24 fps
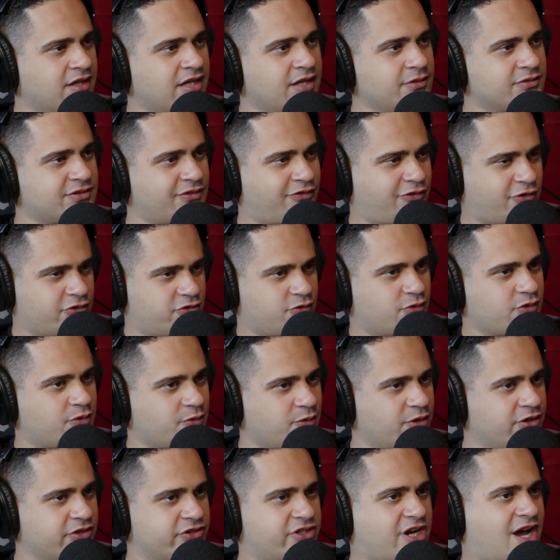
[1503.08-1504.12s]
He was the first one with a
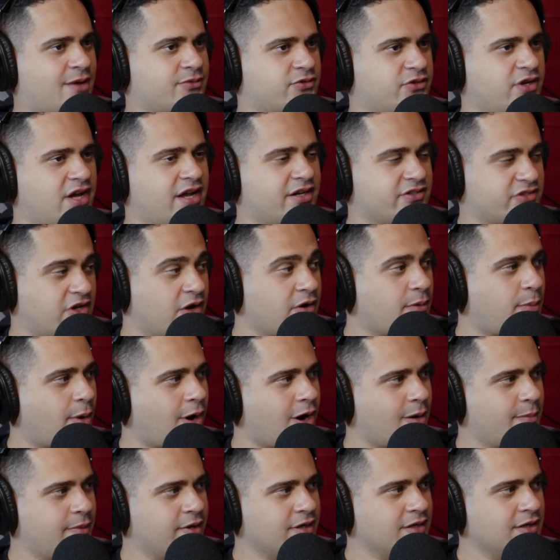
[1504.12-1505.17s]
real job, so he had his own
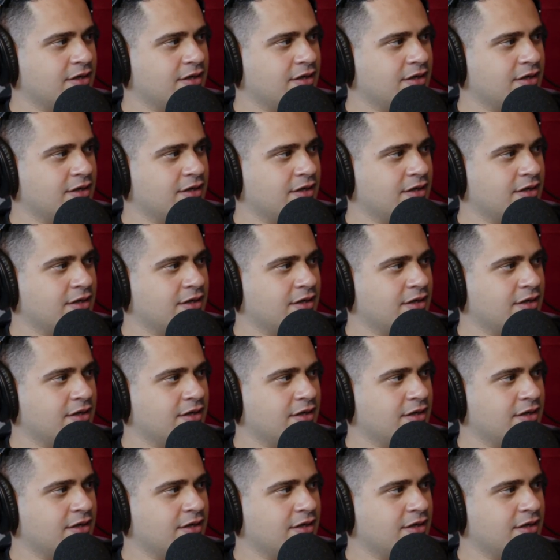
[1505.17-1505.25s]
apartment.